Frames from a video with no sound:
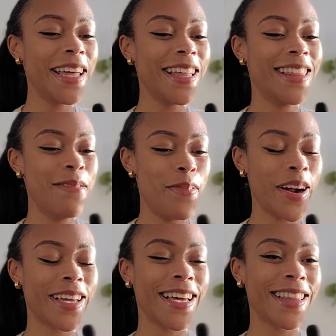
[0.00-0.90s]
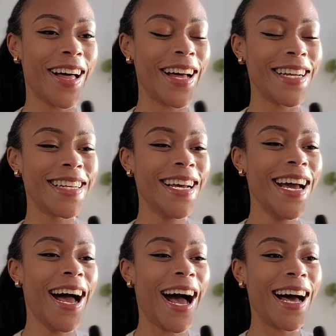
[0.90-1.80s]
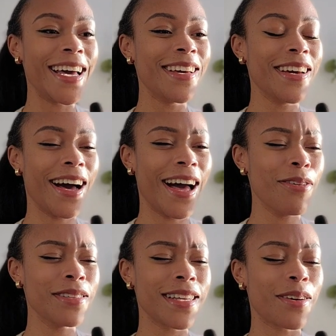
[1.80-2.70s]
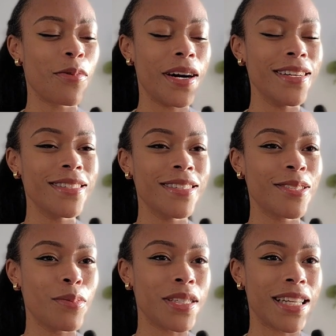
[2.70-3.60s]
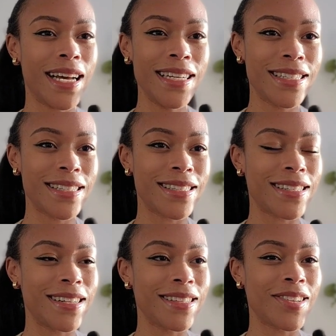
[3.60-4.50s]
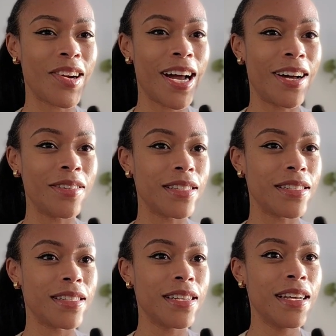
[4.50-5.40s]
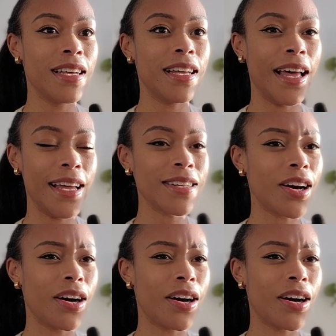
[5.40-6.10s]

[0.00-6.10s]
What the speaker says: in the parking lot, I was like, why is there so much lashes on the ground and